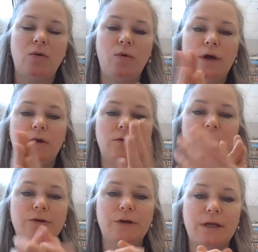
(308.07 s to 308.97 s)
will
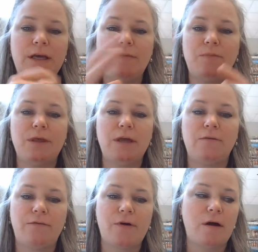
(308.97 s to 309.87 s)
sort of keep it
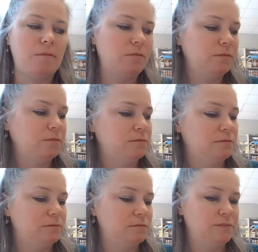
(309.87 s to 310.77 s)
from
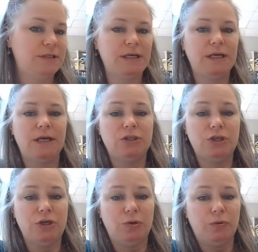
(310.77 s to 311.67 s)
sticking
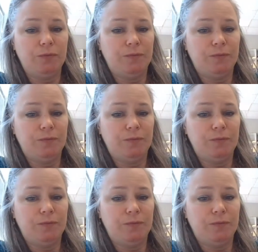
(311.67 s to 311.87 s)
to you.